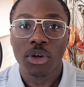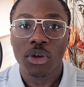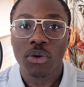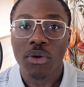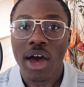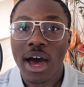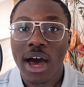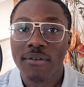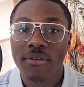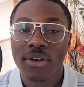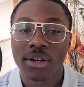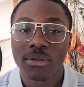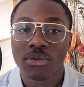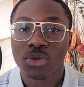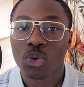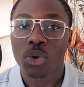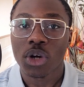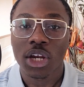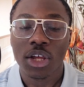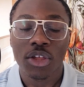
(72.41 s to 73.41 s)
you have a
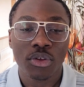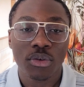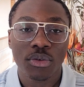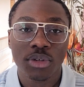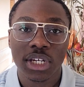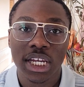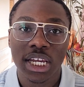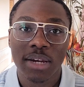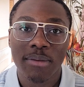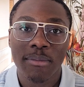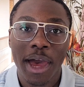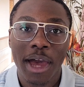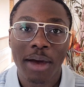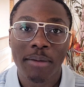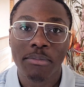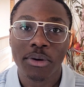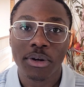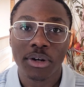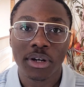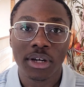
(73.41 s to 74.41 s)
2013
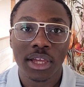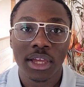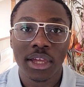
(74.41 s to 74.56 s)
MacBook